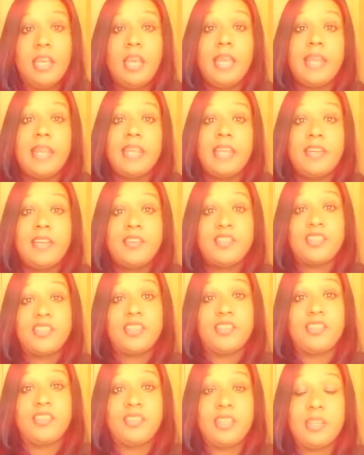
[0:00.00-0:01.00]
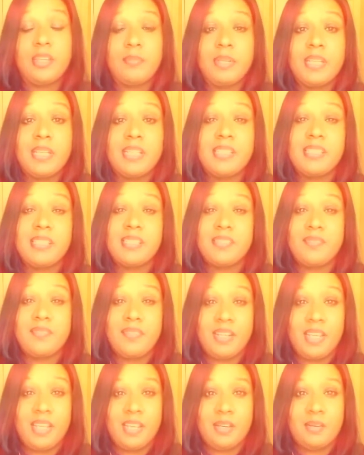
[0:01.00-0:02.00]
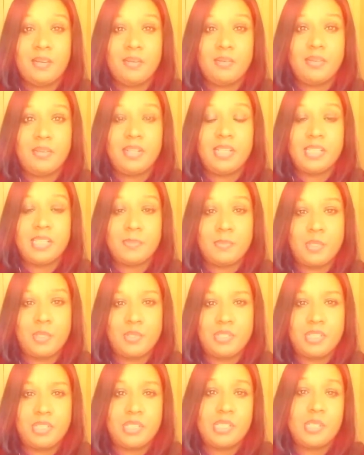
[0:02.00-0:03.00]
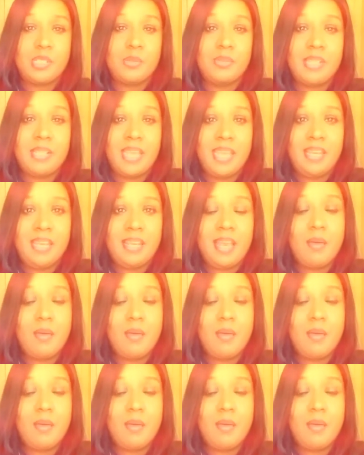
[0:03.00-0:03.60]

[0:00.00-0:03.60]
And here's another thing, because this video is posted so late,